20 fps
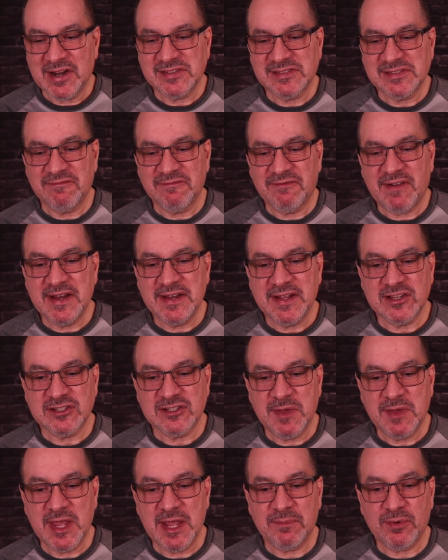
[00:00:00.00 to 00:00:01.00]
is inviting His
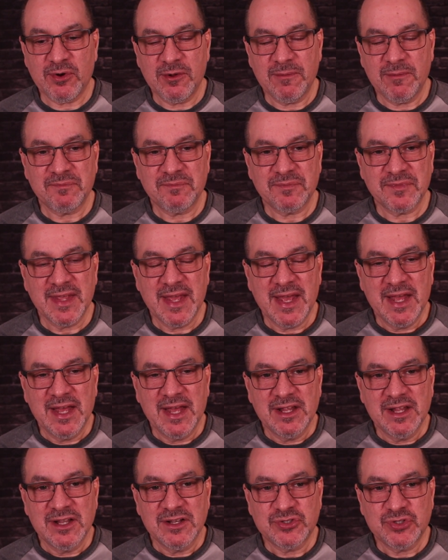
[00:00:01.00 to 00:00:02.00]
people
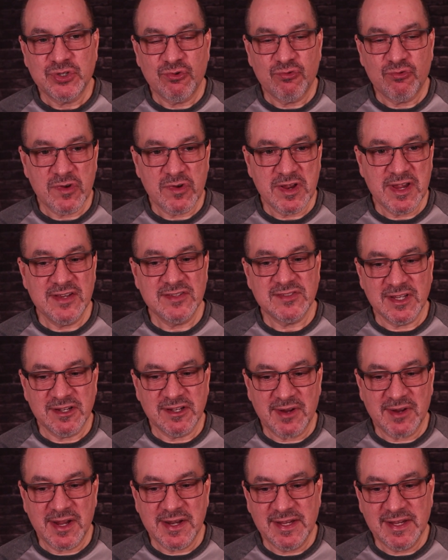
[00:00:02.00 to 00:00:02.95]
to reason, right?